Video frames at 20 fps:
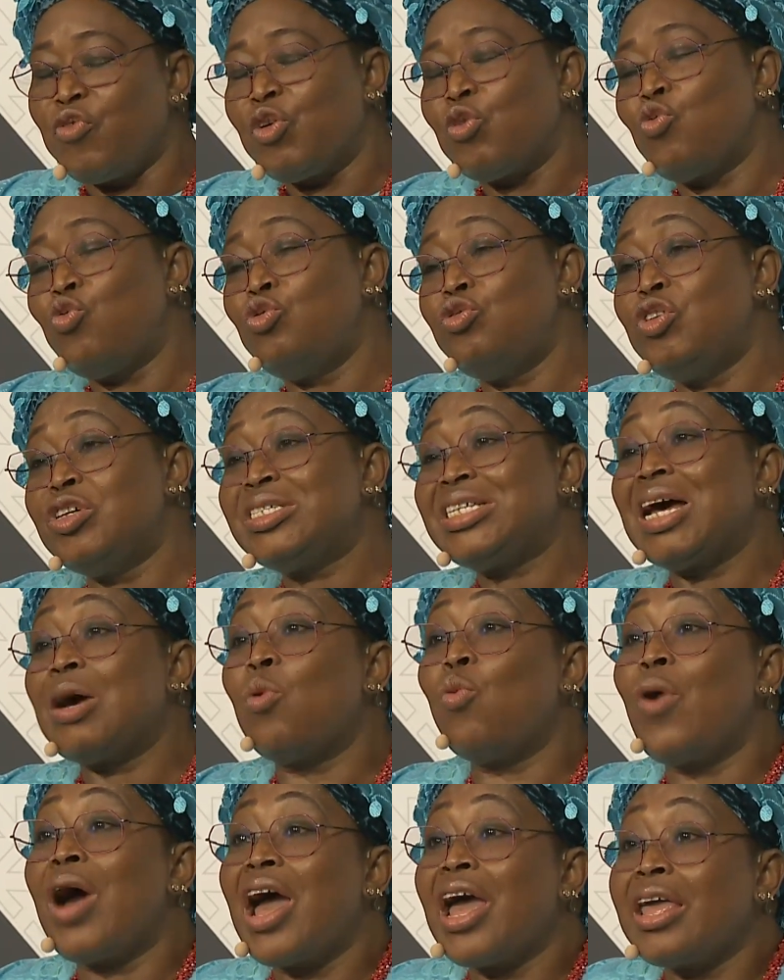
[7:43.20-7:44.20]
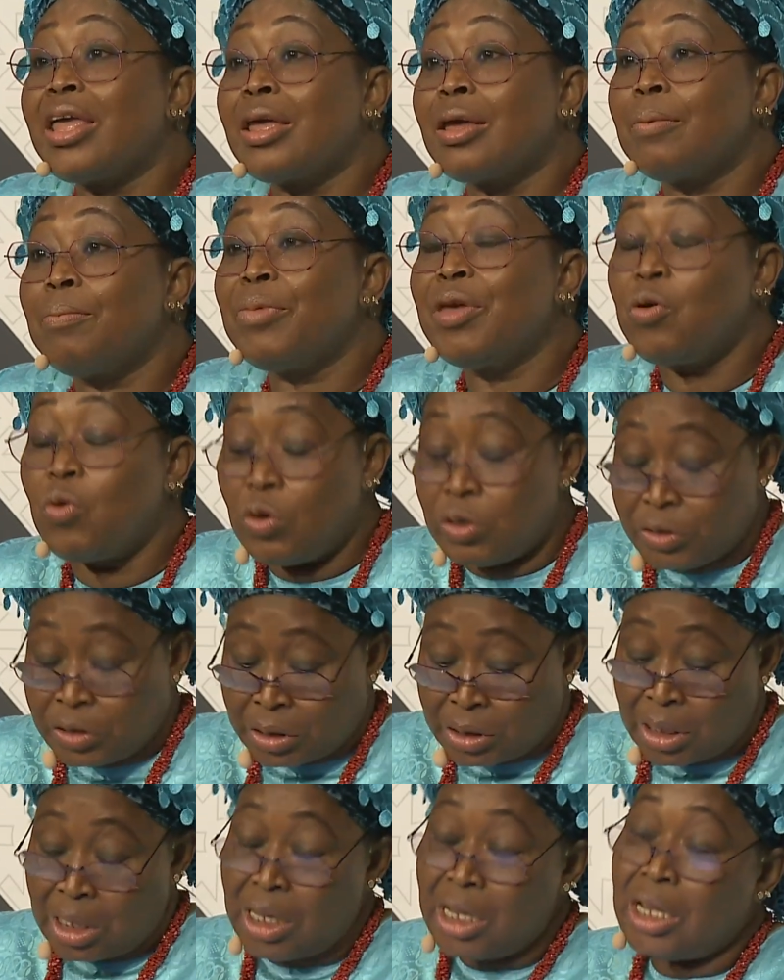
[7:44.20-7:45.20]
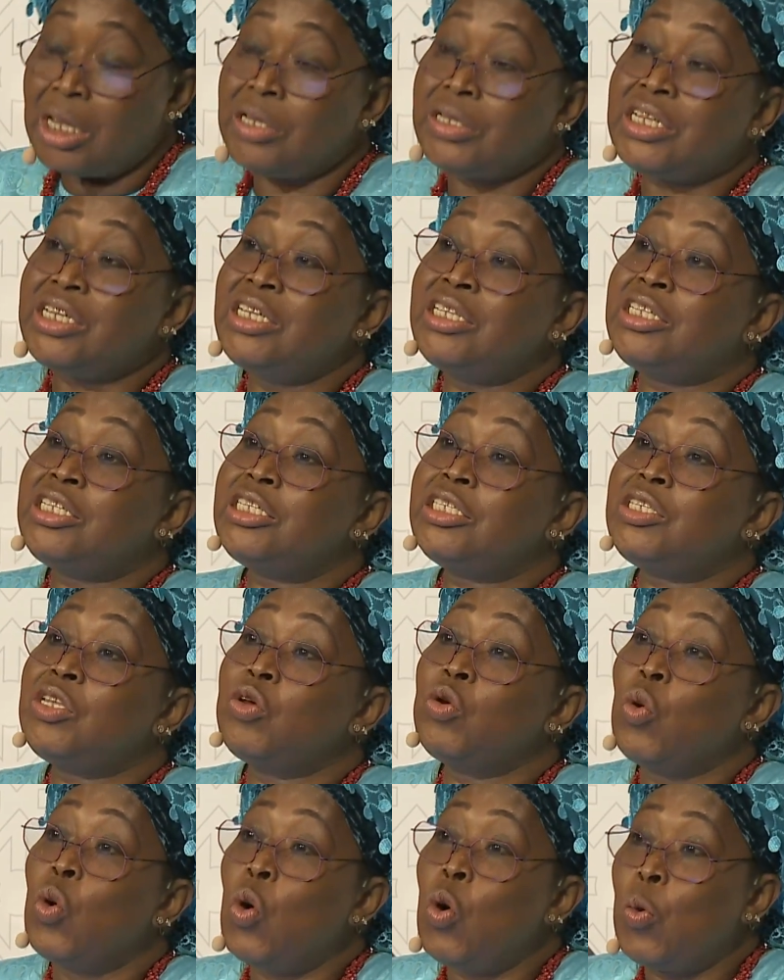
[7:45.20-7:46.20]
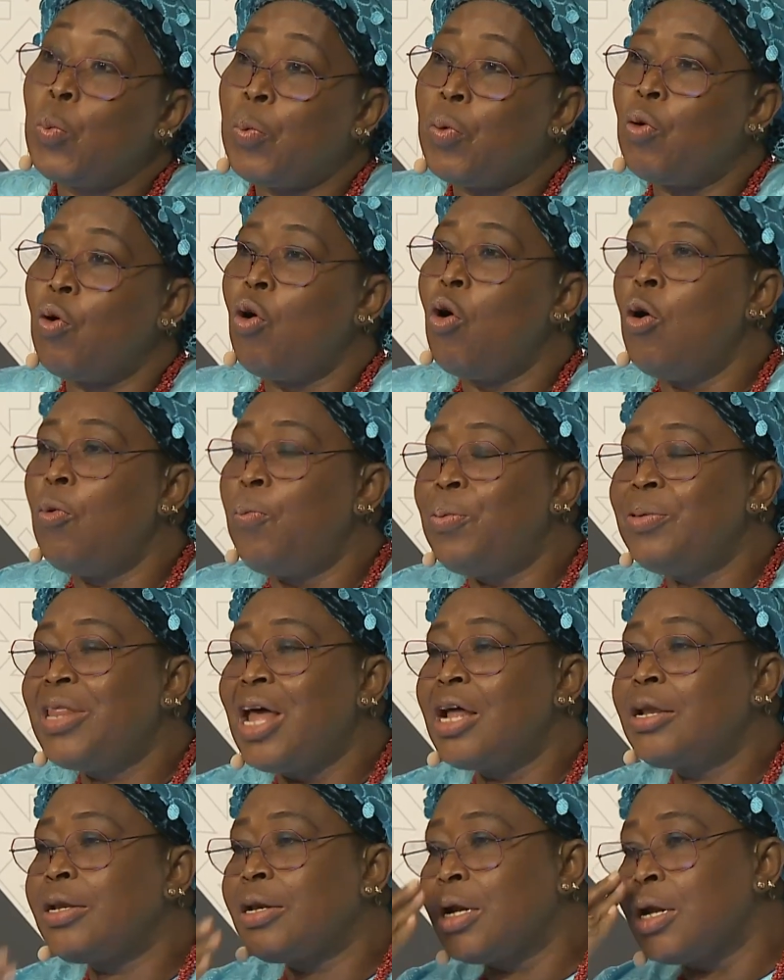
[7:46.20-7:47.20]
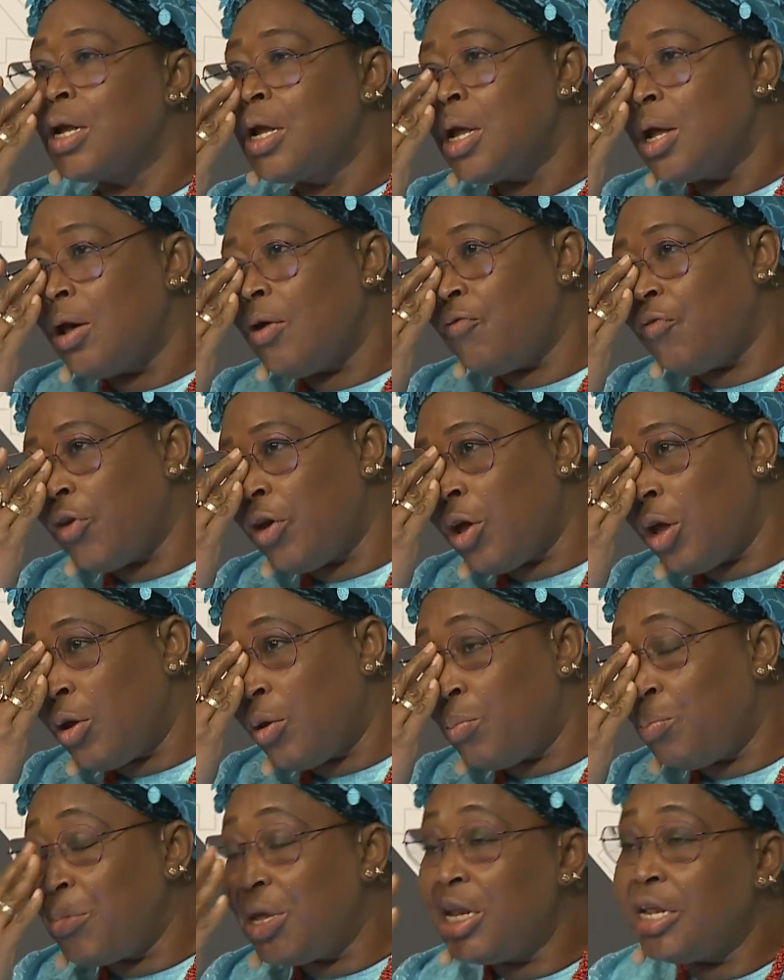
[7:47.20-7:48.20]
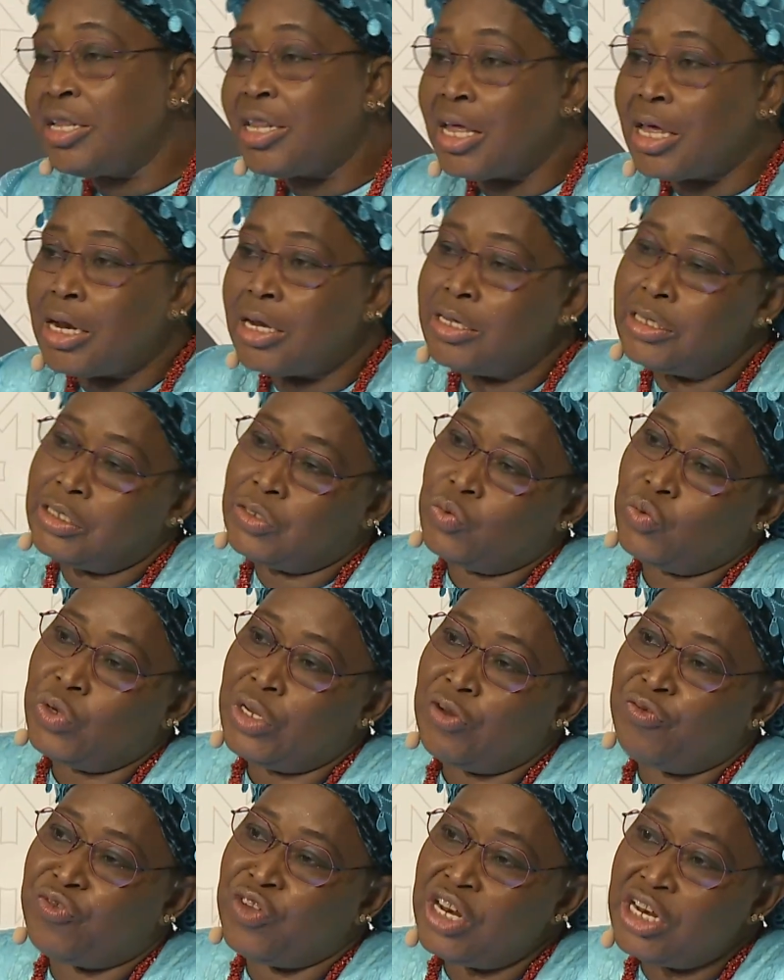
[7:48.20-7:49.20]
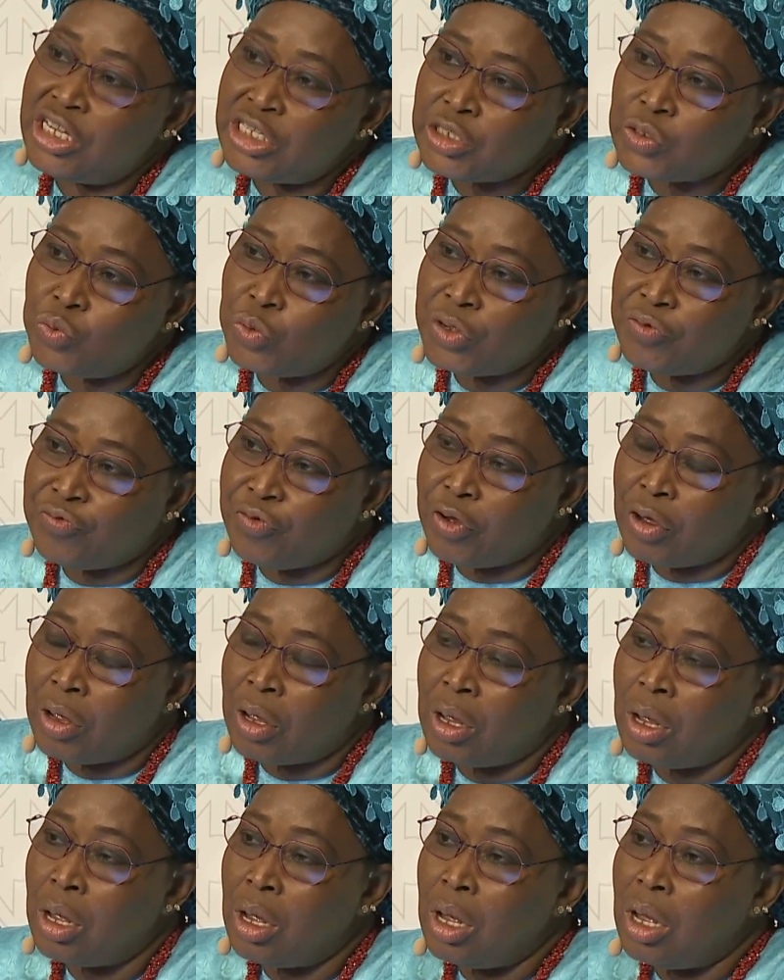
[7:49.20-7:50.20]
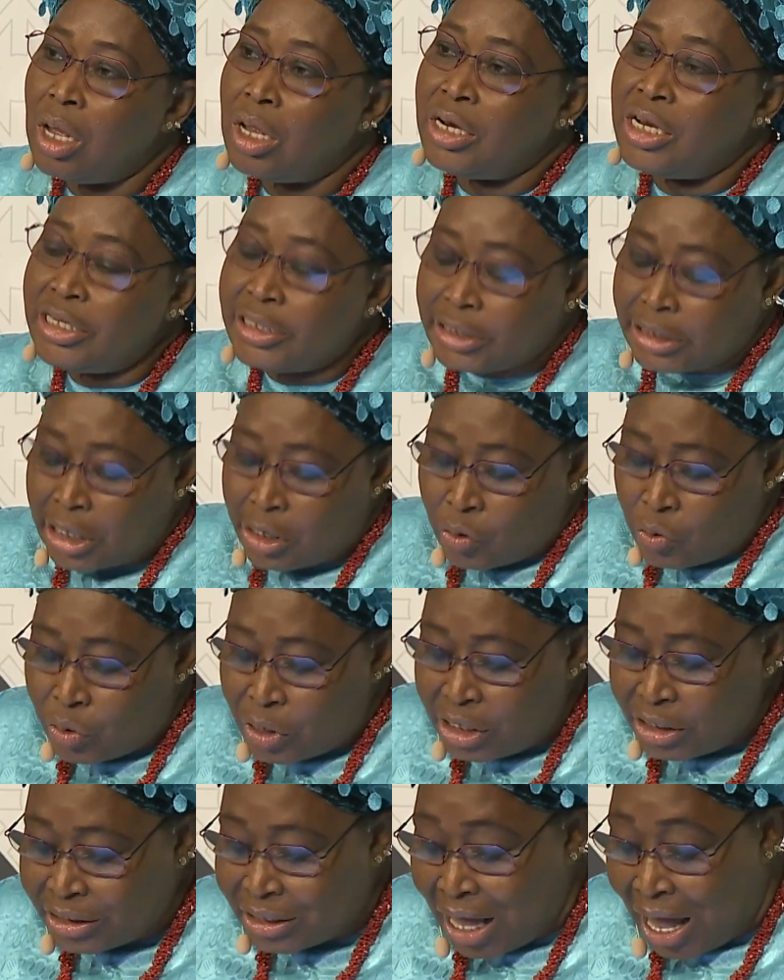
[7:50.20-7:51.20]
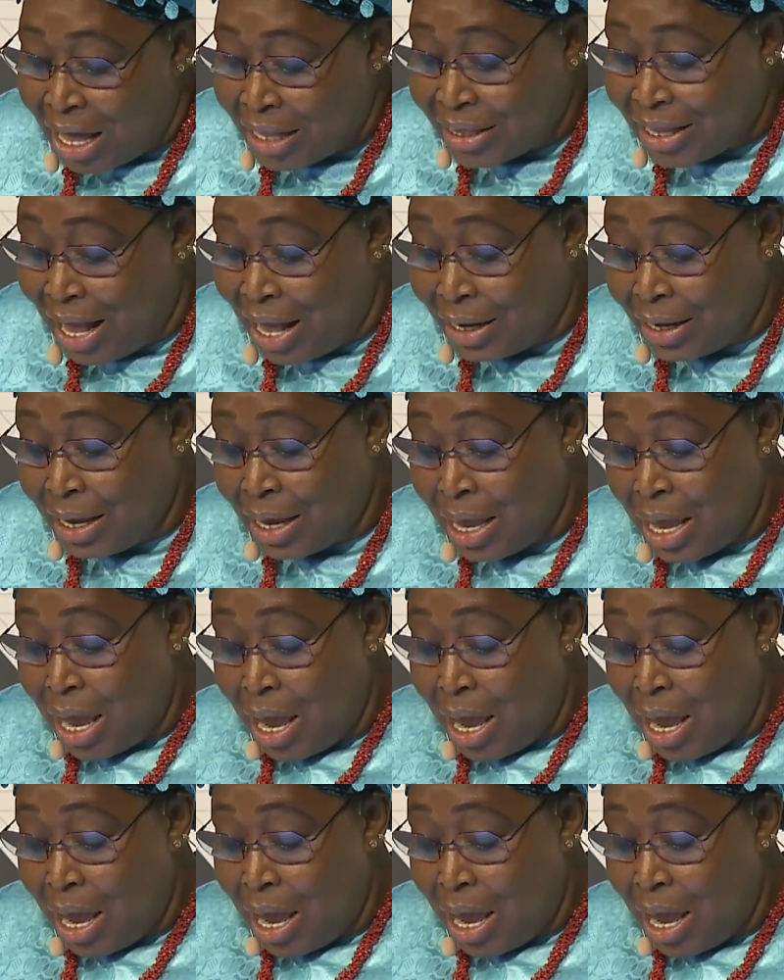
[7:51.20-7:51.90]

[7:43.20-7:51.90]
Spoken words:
coup d'etat. Why? Because it is a hope that the militaries will finish with this terrorist attack.